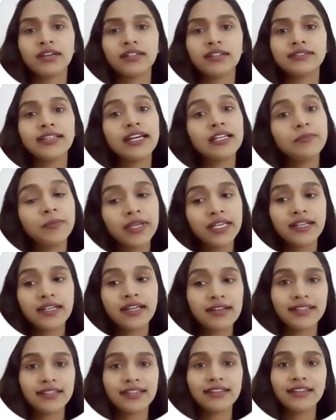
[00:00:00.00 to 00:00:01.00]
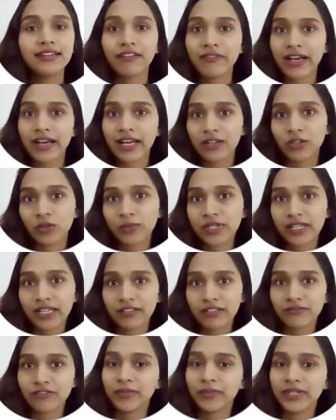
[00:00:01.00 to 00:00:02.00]
that may contain a valuable
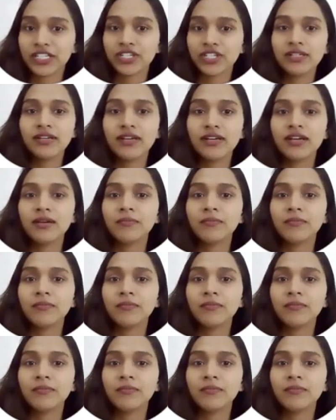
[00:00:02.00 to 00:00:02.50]
information,